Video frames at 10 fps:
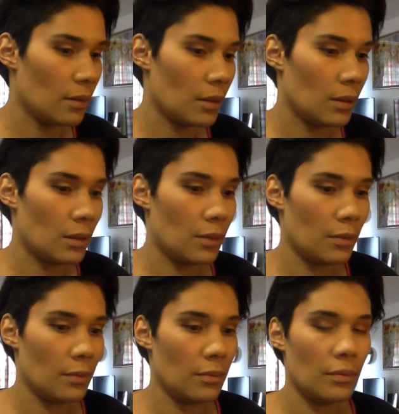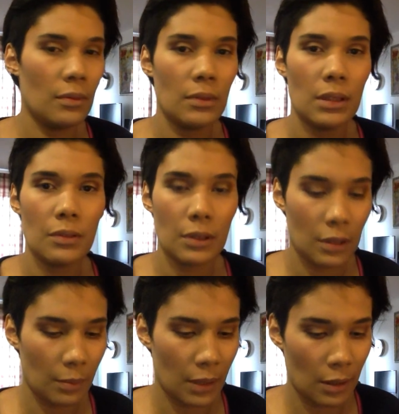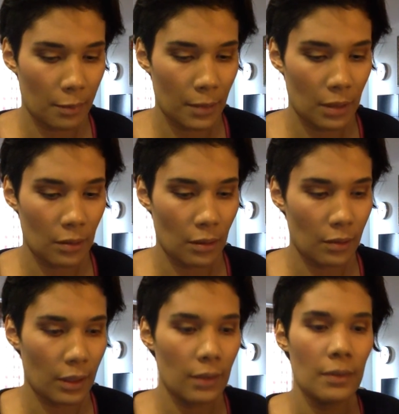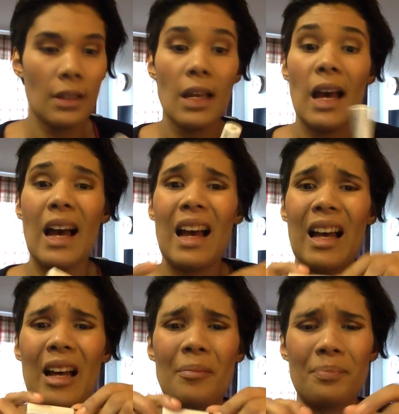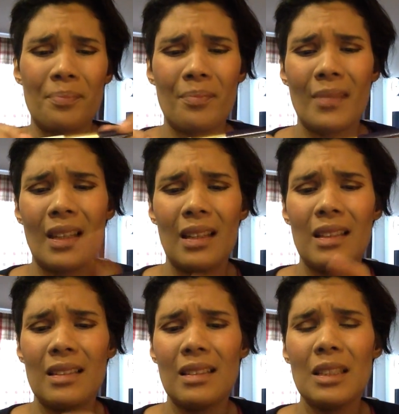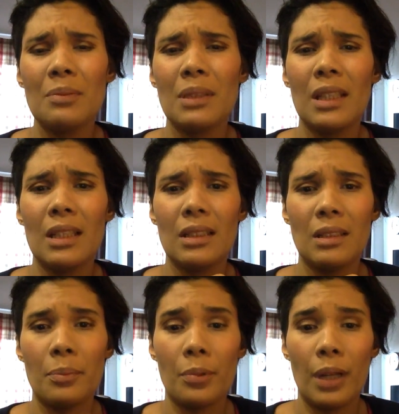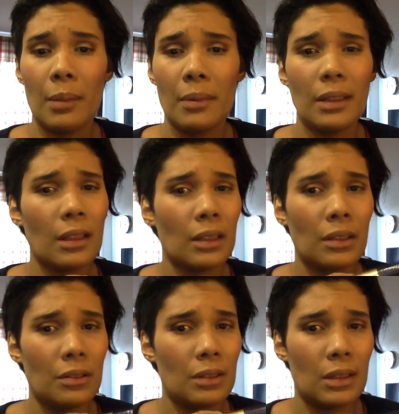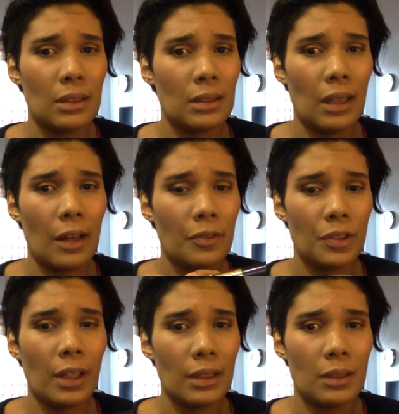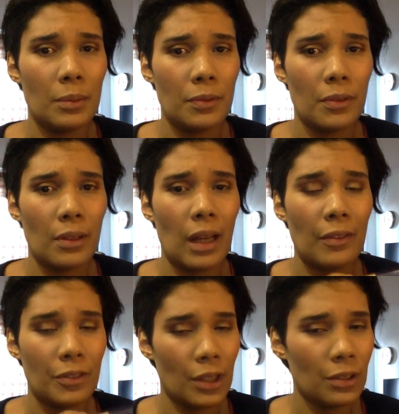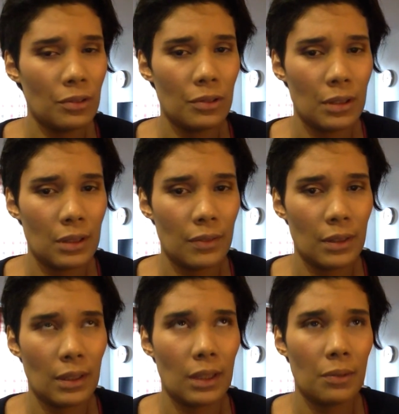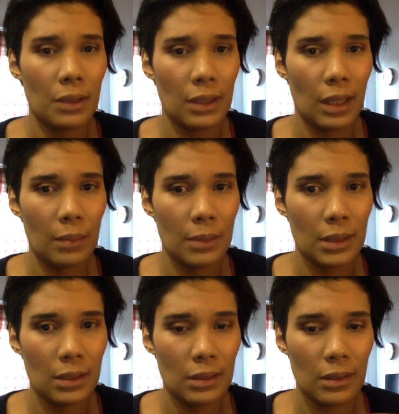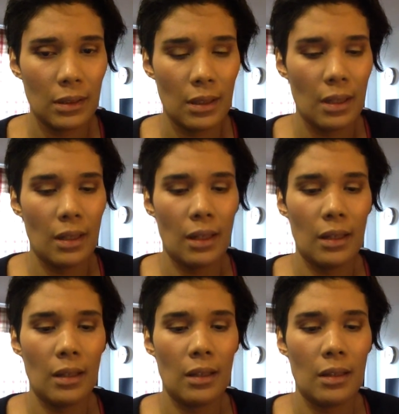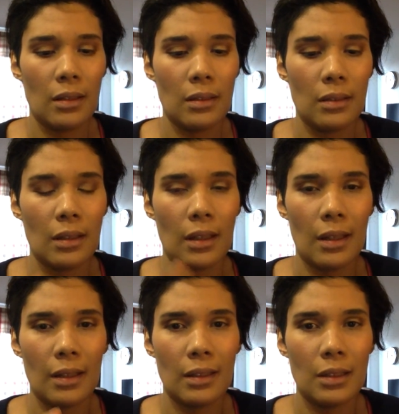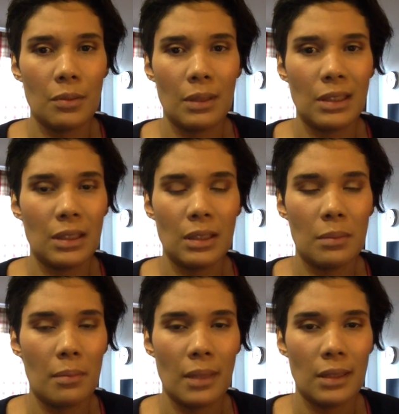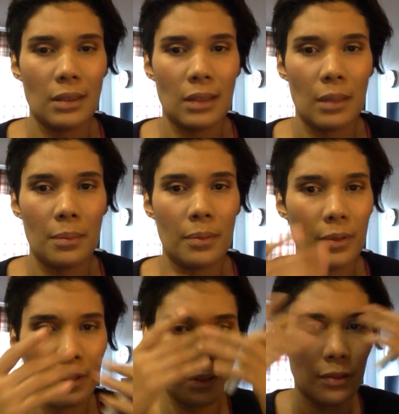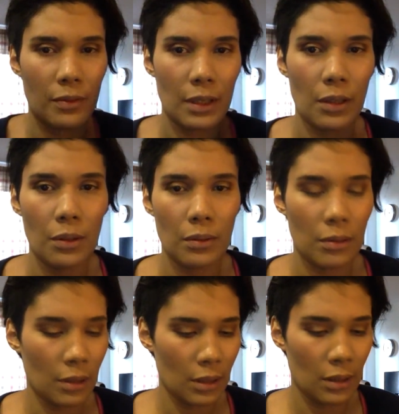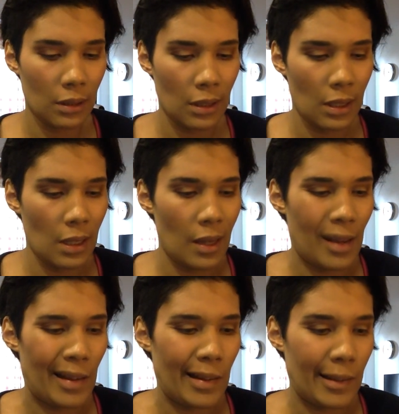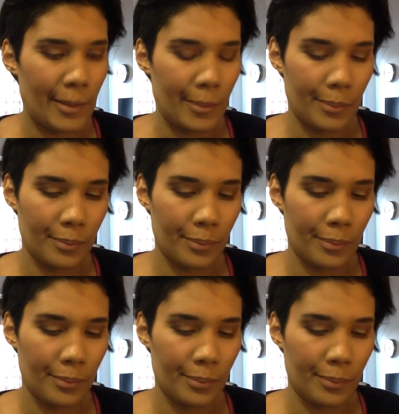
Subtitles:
this this one's gonna be a little bit longer. Um, this one here is a primer. I'm not gonna use this. I've tried this before. I've tried to do this video like 3 times, and this one just messes up with the whole look. I'm